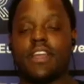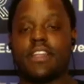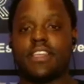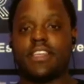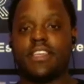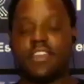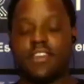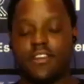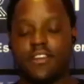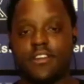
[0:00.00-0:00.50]

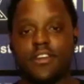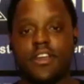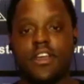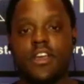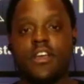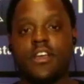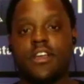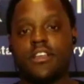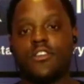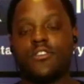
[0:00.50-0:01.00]
here,
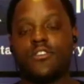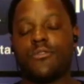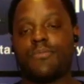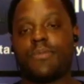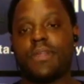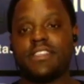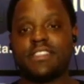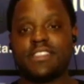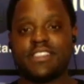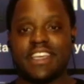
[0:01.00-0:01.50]

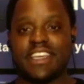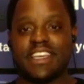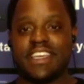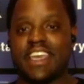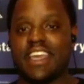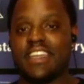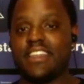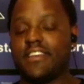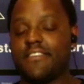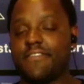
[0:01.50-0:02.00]
places like
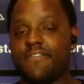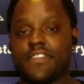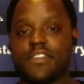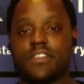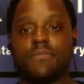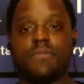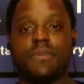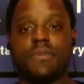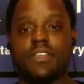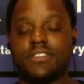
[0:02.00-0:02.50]
Kenya,
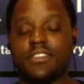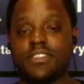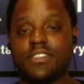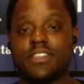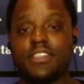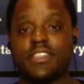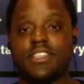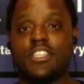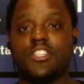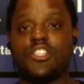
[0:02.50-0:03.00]
Philippines,
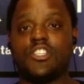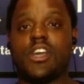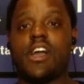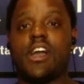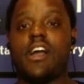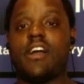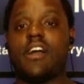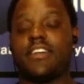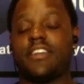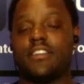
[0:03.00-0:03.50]
Indonesia
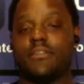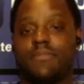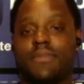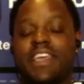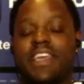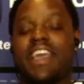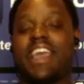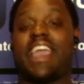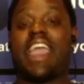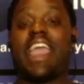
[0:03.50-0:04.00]
are going to be
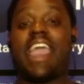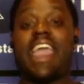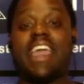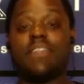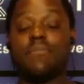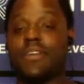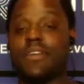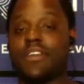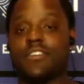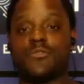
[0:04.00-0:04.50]

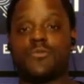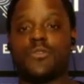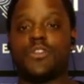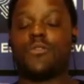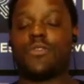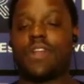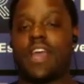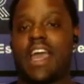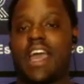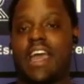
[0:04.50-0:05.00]
ahead because we
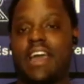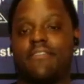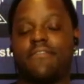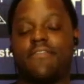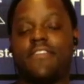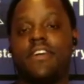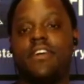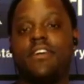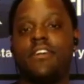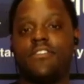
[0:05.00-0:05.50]
don't have
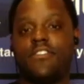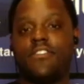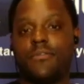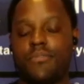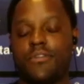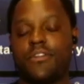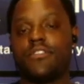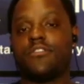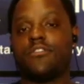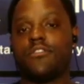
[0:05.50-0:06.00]
the
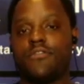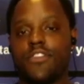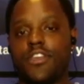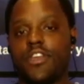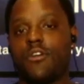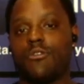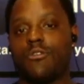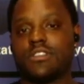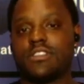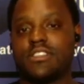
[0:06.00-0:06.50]
burden of the
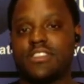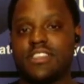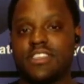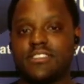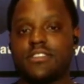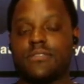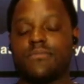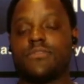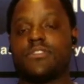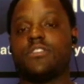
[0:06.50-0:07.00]
old
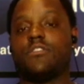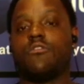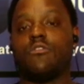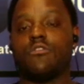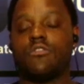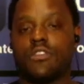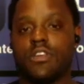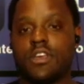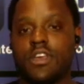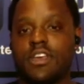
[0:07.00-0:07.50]
systems, the
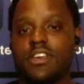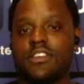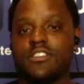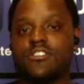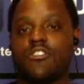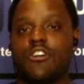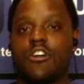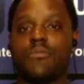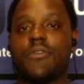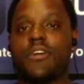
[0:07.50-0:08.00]
old
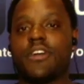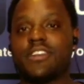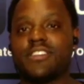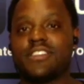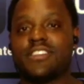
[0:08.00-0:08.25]
stock markets,